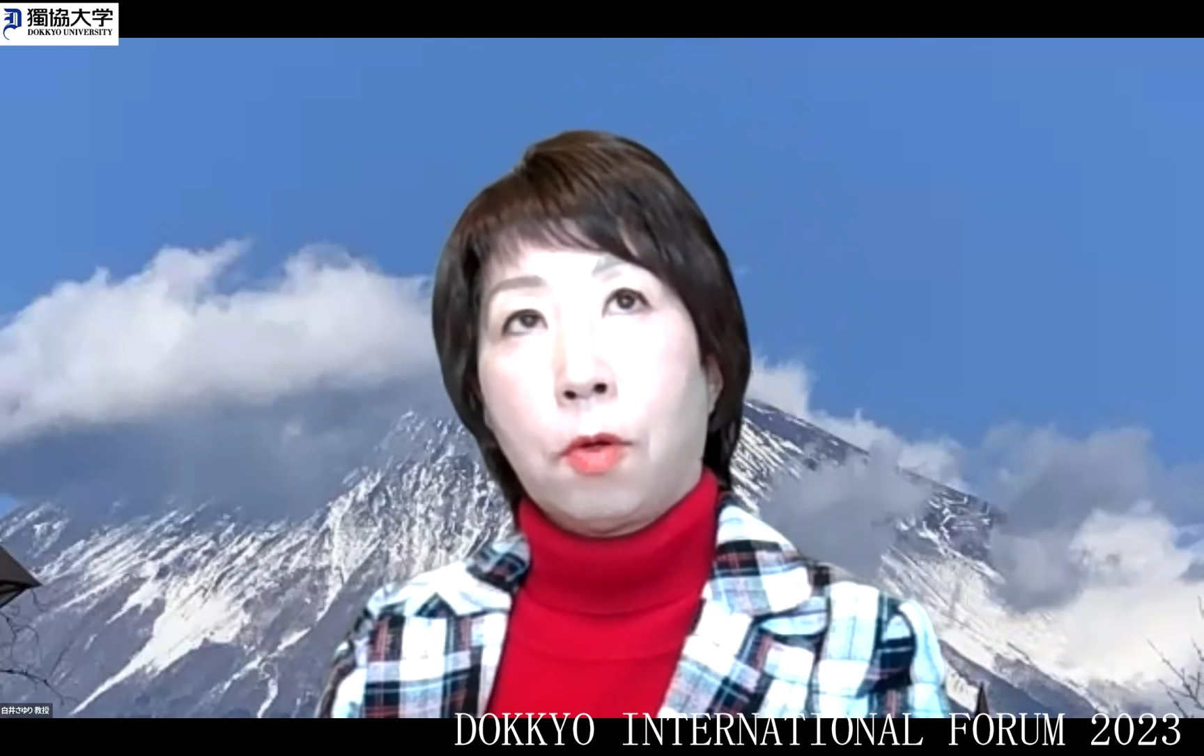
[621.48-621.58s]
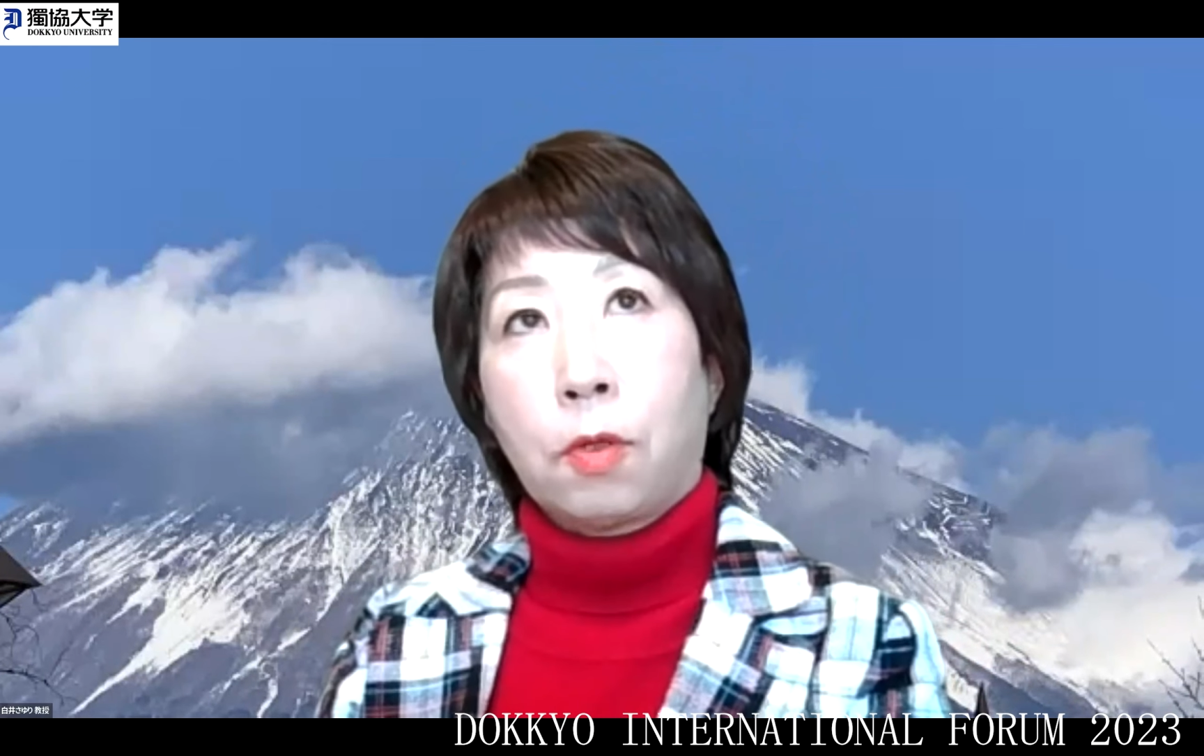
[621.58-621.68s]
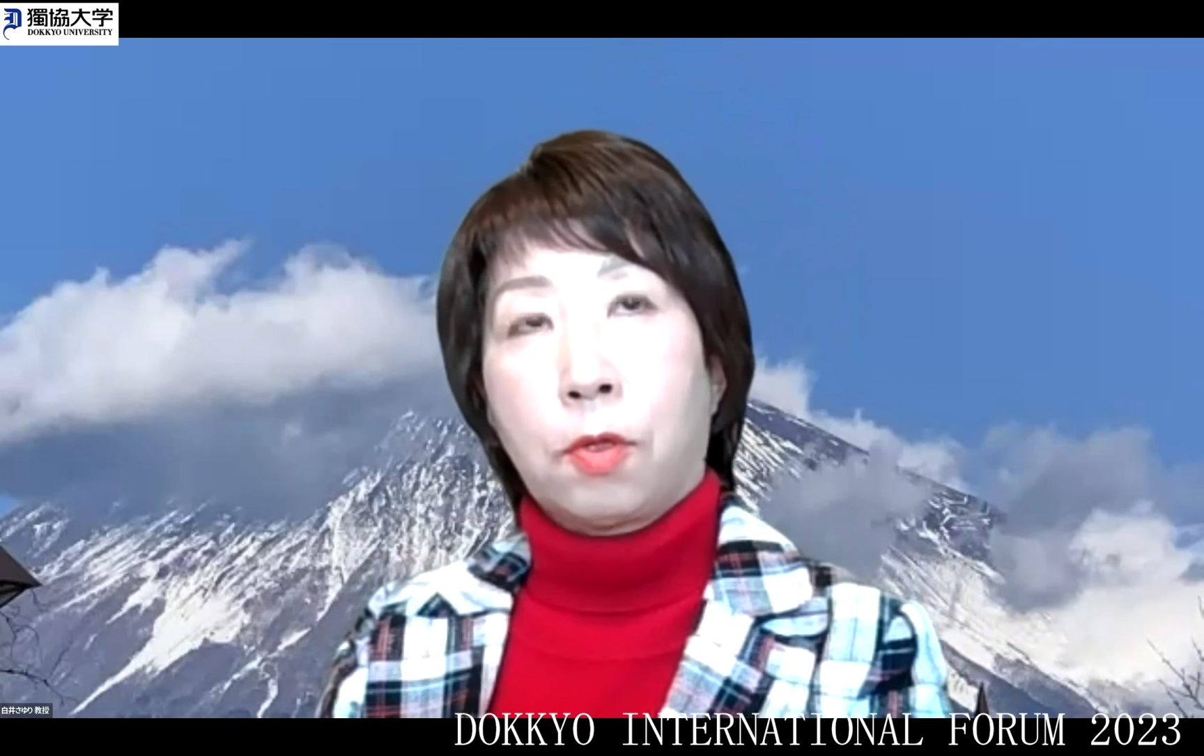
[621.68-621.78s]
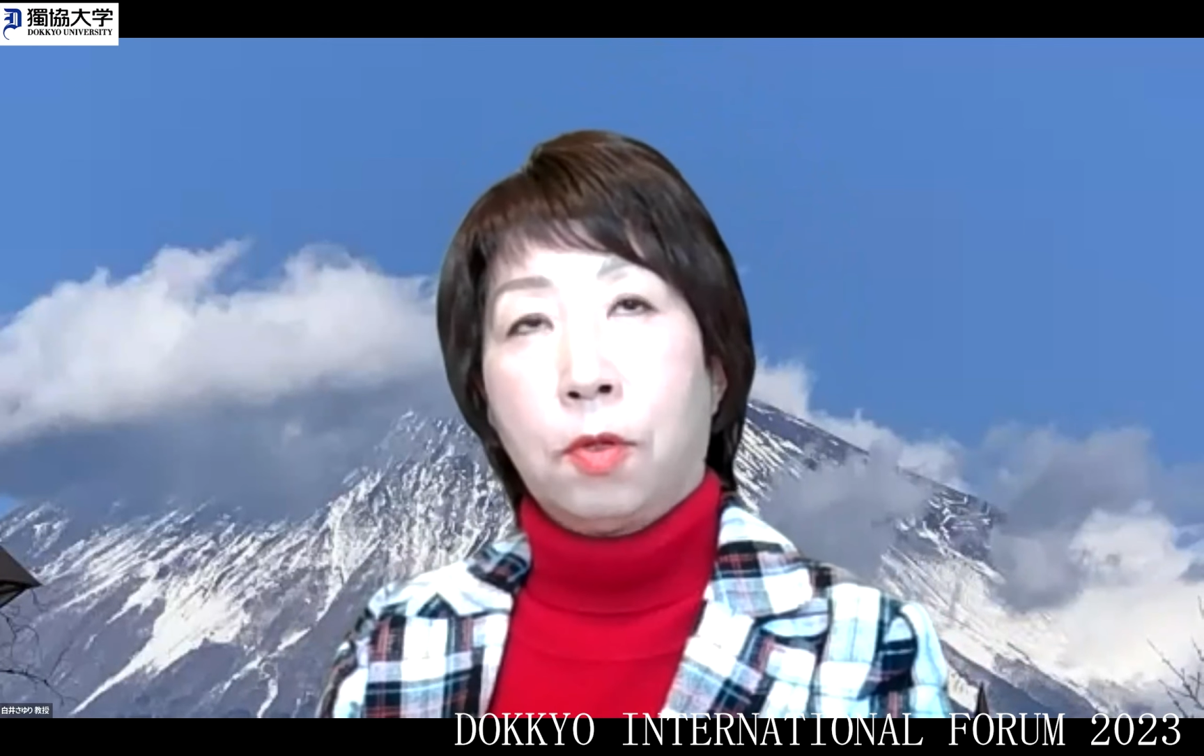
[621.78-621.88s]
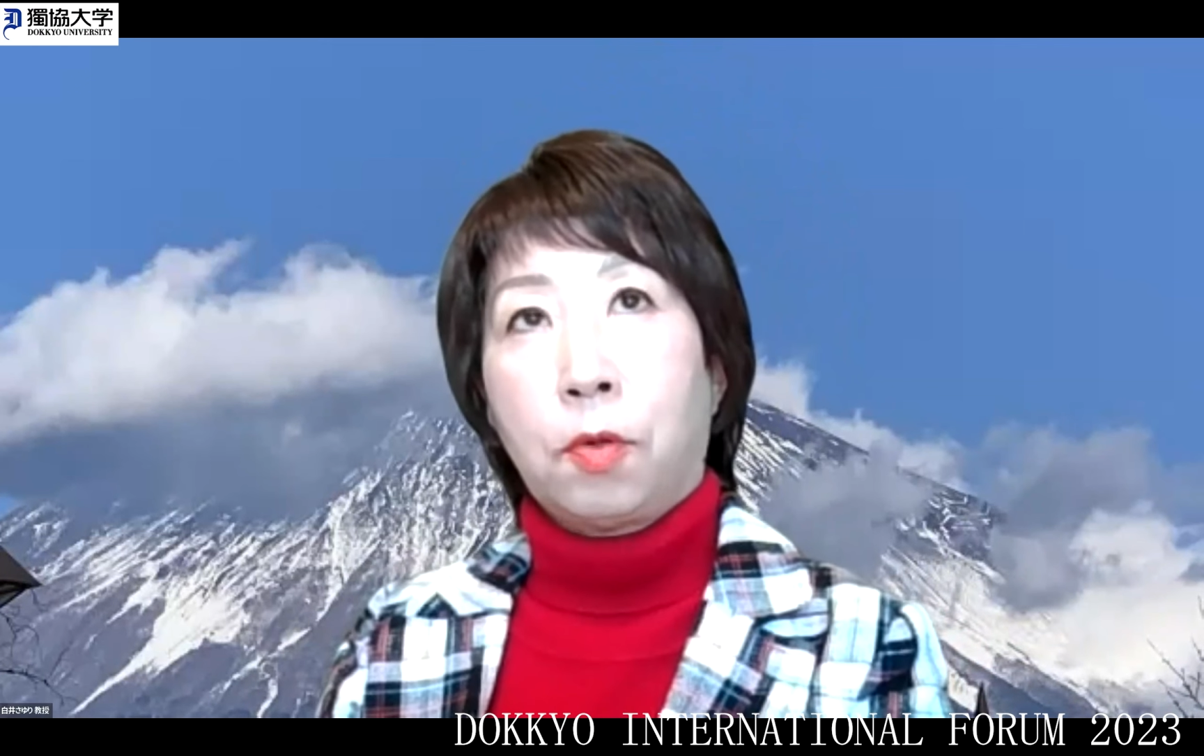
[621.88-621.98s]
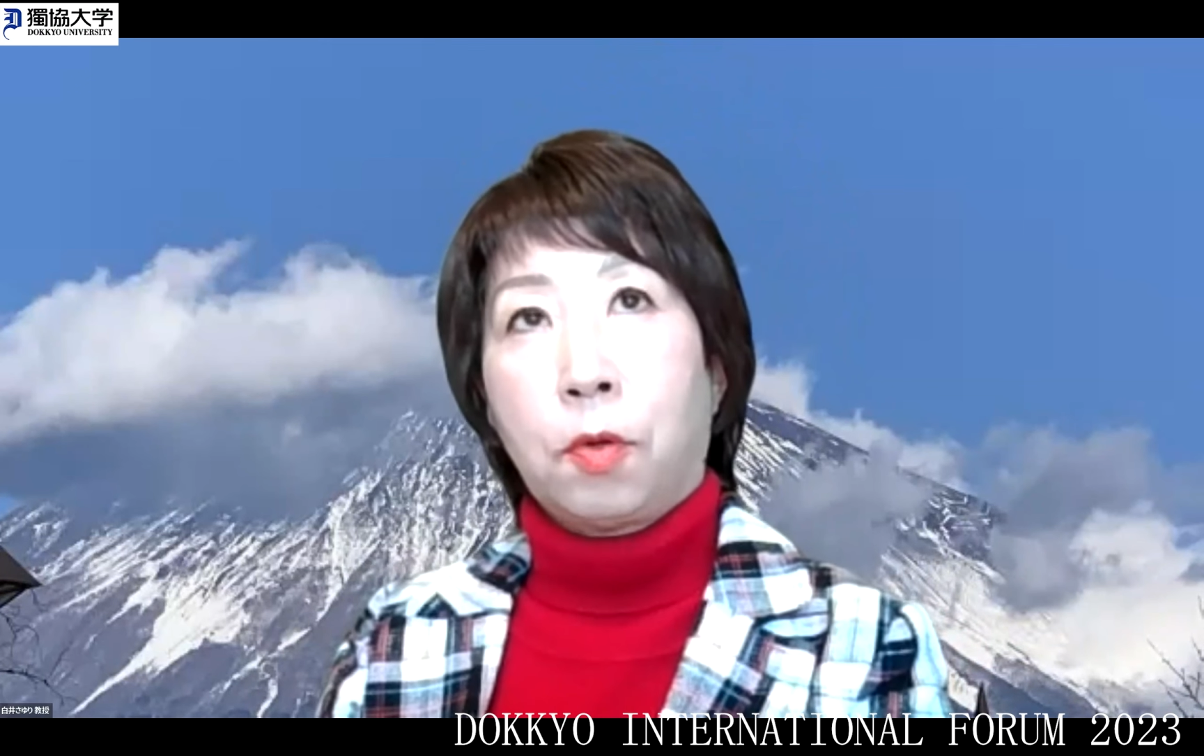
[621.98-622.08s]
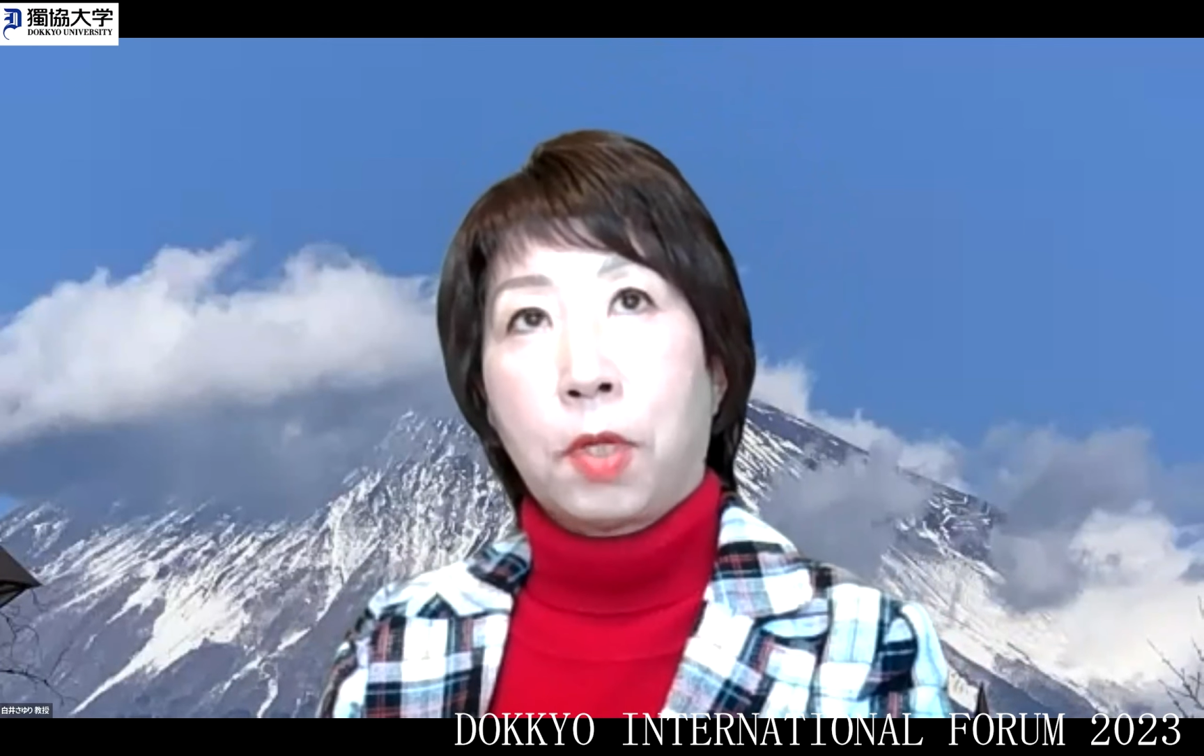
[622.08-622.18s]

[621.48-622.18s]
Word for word: So